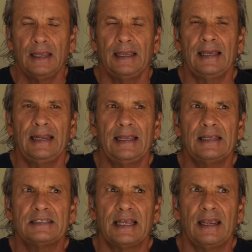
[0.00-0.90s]
it
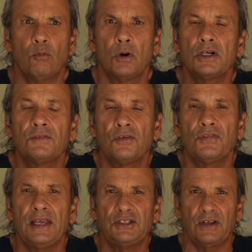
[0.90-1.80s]
is a wonderful
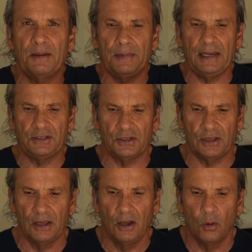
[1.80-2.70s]
thing to emanate to the